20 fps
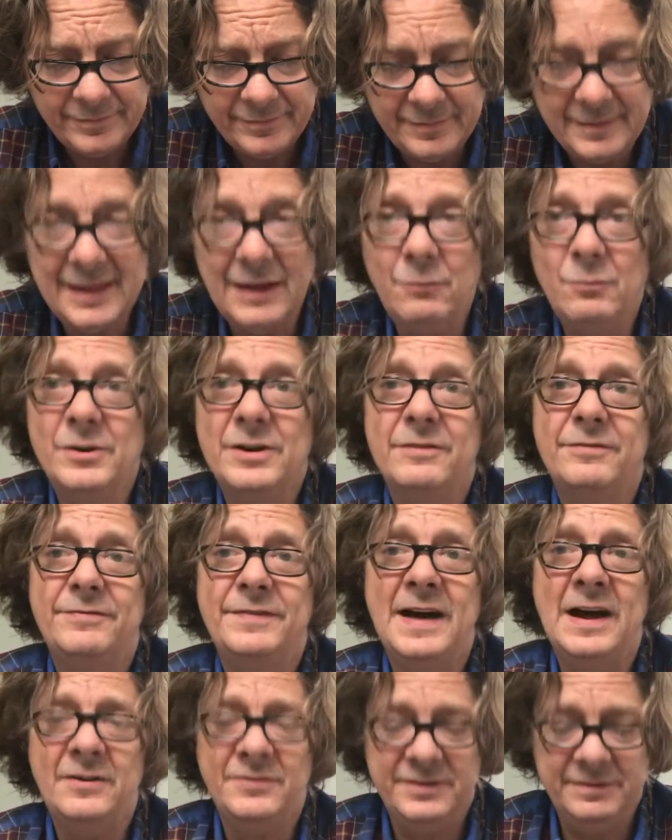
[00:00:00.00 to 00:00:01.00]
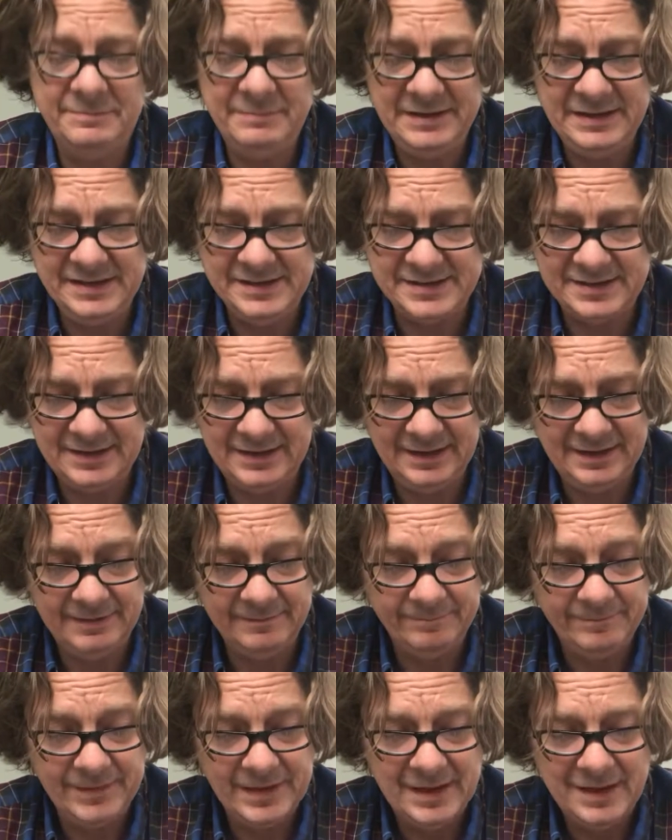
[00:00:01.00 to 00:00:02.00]
they would have found him easily,
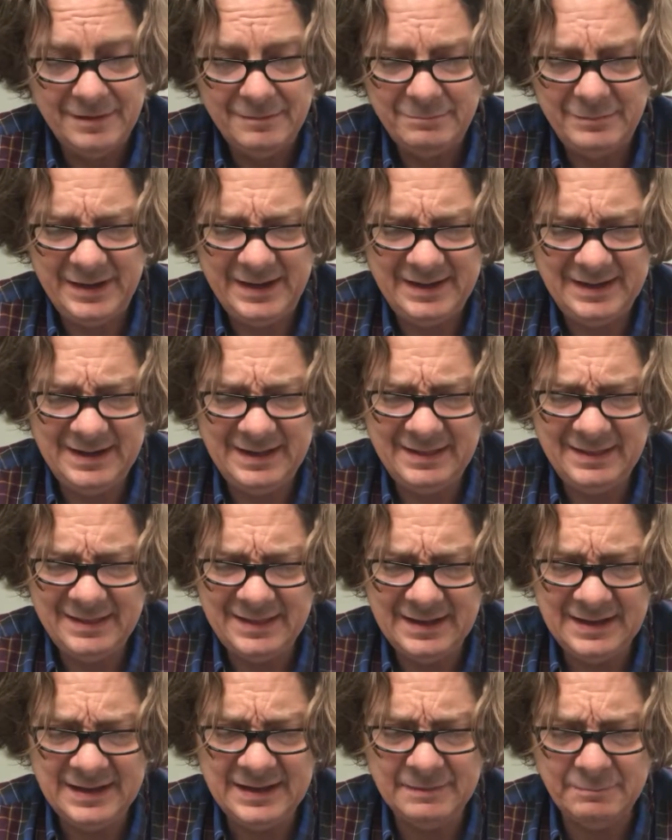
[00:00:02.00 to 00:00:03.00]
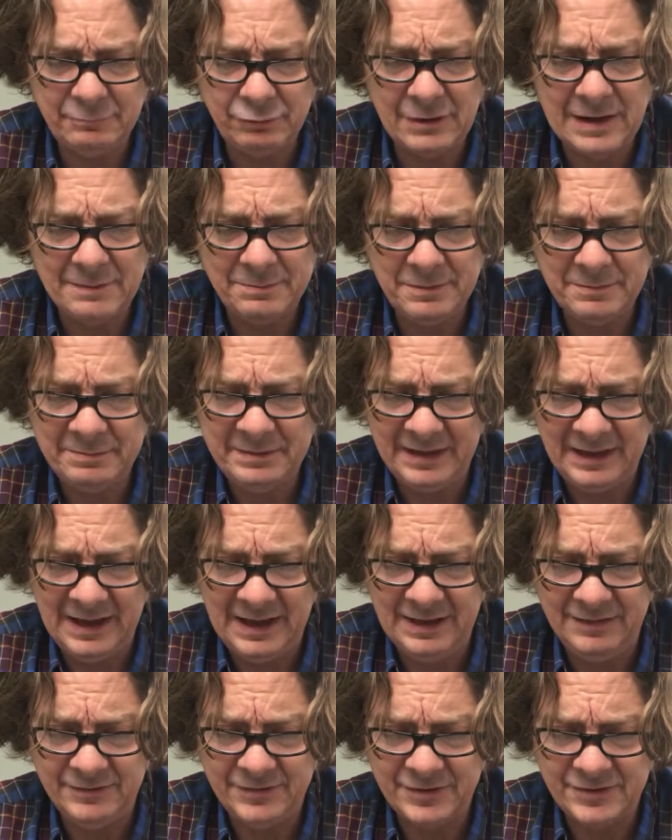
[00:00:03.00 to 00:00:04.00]
but he didn't think it proper
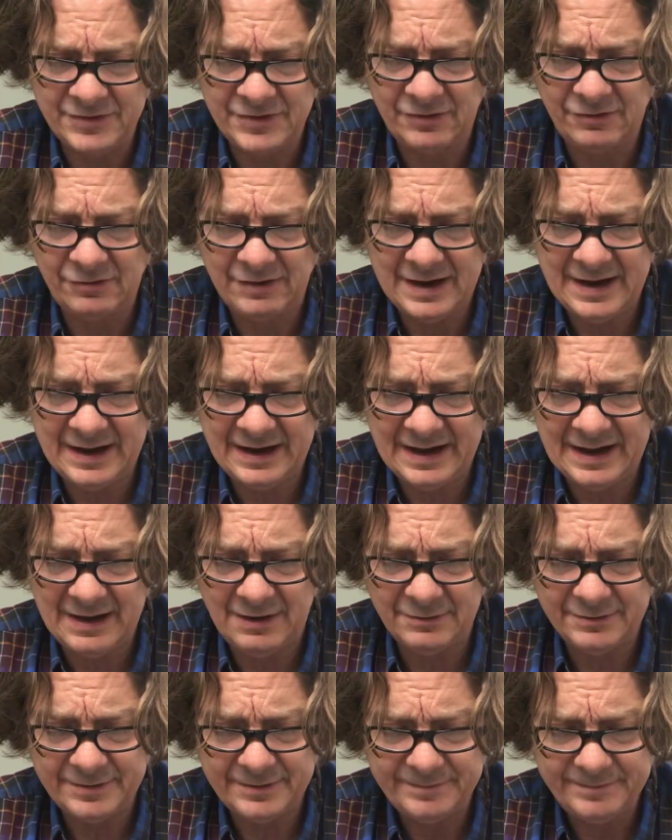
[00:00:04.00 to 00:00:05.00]
behavior to cry out.